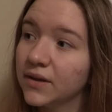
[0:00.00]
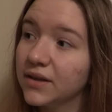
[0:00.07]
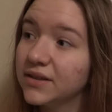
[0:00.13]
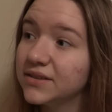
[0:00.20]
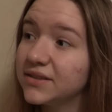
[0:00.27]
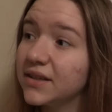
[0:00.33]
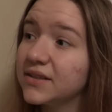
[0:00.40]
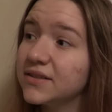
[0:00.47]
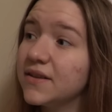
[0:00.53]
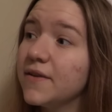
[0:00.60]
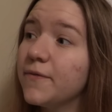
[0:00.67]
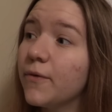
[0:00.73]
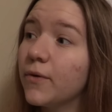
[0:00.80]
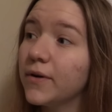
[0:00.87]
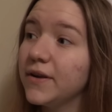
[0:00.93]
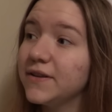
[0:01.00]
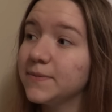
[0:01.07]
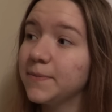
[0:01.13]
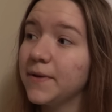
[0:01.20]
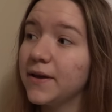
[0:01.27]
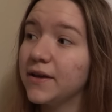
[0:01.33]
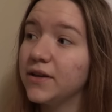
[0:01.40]
60-40
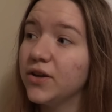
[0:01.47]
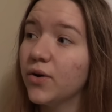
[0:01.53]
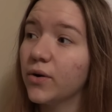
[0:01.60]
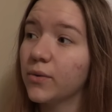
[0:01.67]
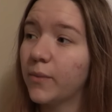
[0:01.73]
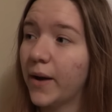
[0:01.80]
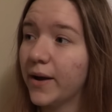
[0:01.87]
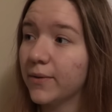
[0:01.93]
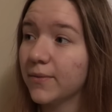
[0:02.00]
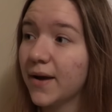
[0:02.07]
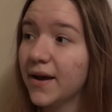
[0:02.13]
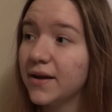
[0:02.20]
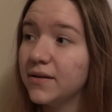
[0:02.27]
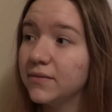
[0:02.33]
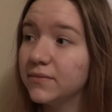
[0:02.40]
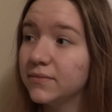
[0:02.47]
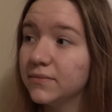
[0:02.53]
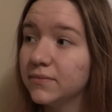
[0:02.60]
split your way, right?